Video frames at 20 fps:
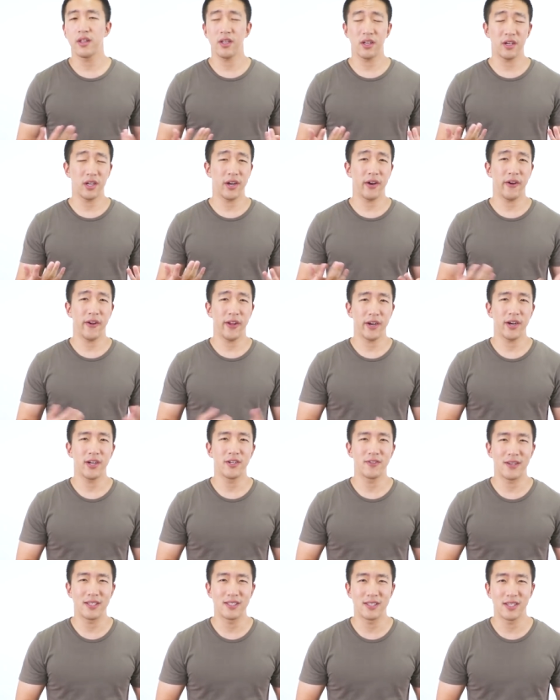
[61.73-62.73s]
the narrator
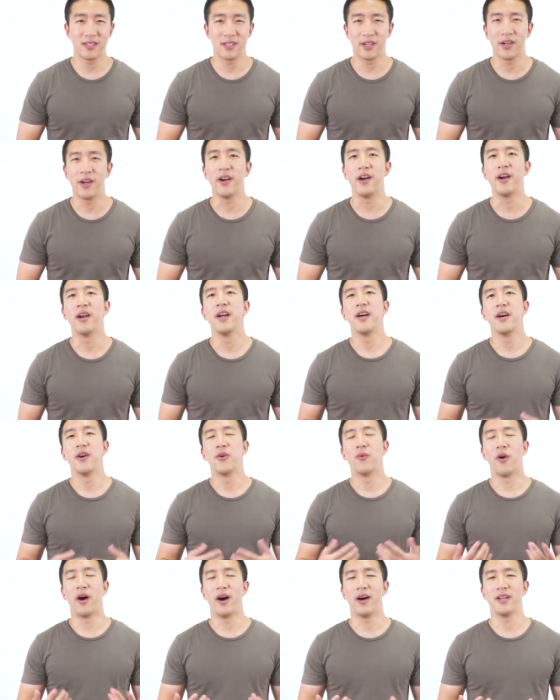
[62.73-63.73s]
addresses her
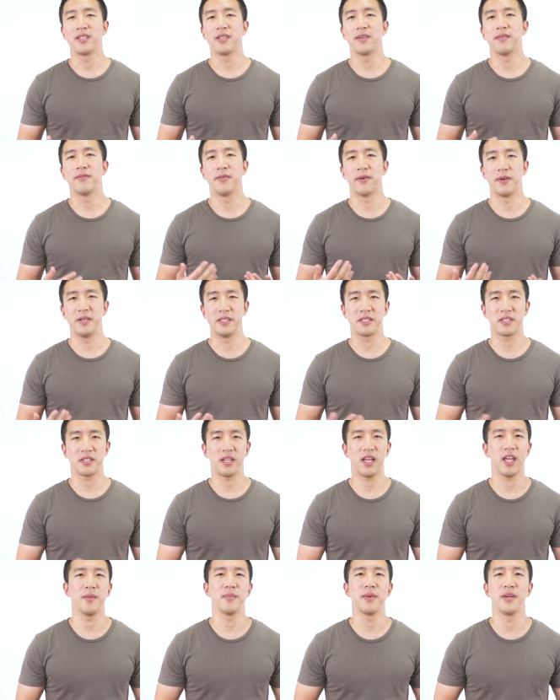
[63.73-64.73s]
want for
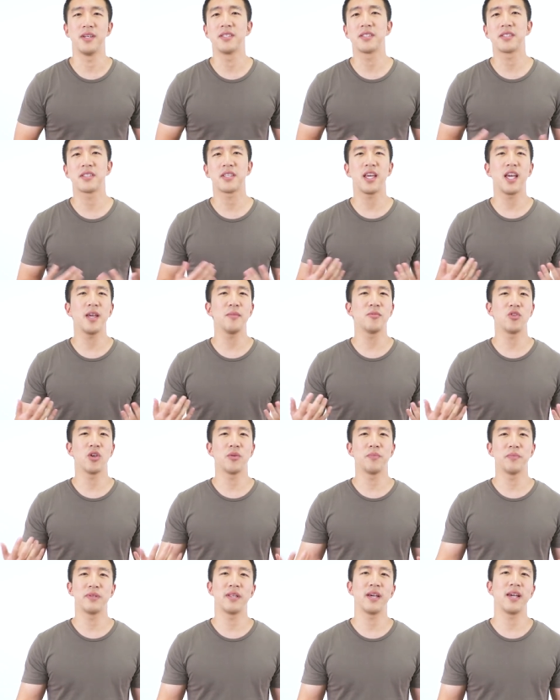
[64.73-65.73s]
escape, an escape to
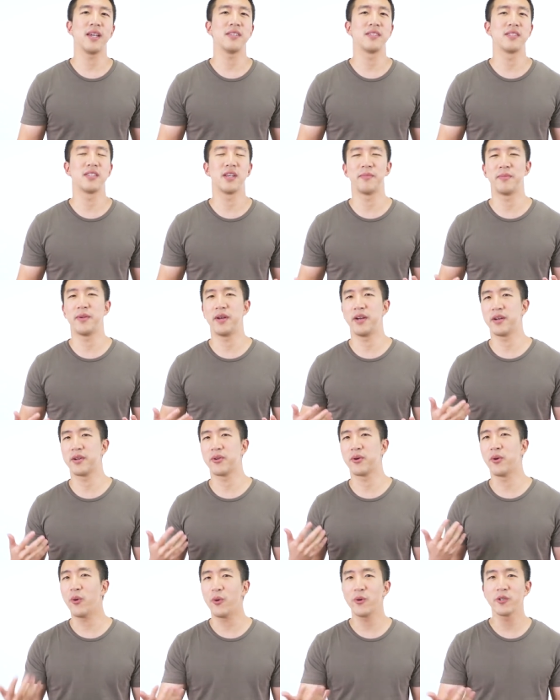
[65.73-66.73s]
a place somewhere
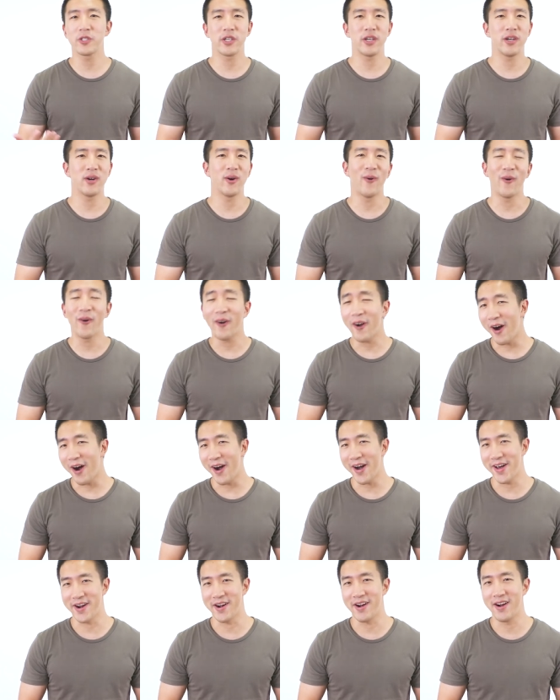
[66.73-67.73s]
colder or
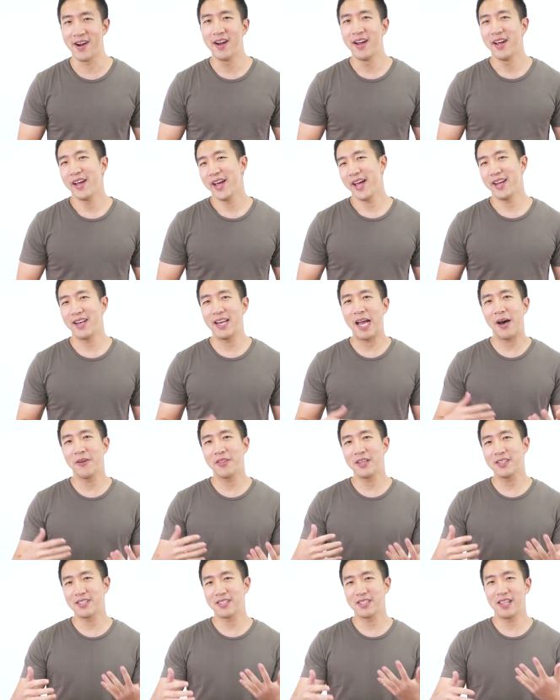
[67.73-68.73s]
hotter. And now
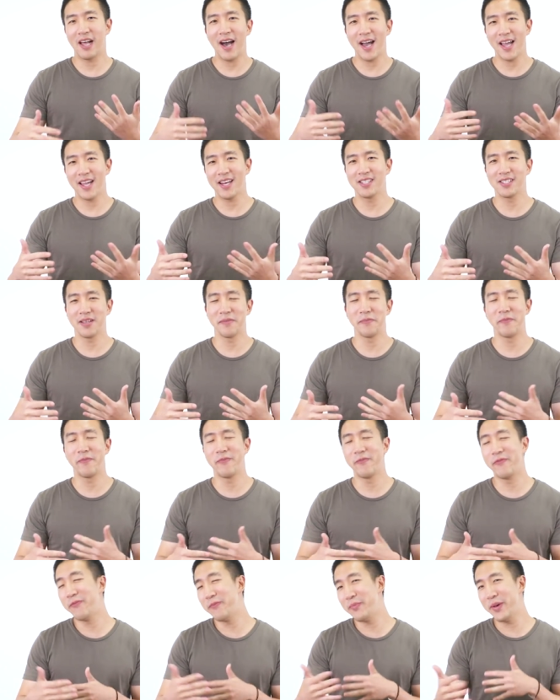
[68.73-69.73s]
this line is a
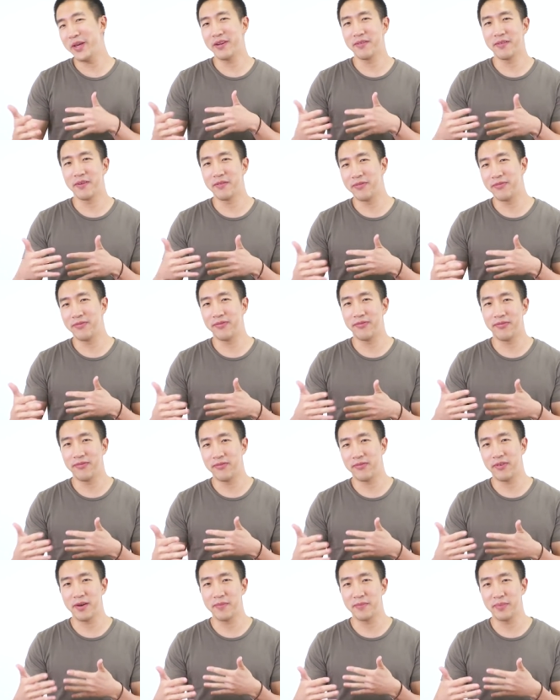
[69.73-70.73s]
bit of a
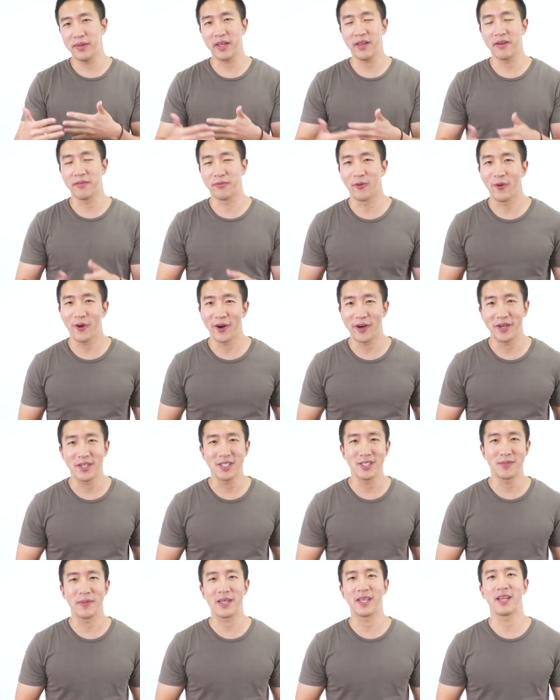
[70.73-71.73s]
fun play of
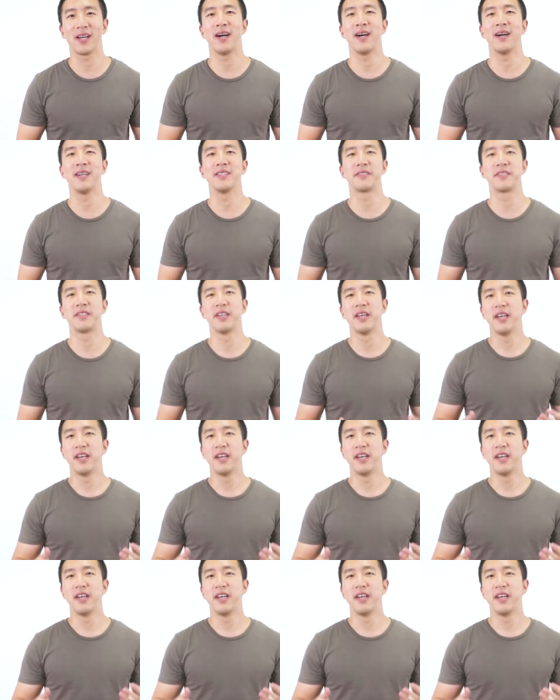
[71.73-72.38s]
words because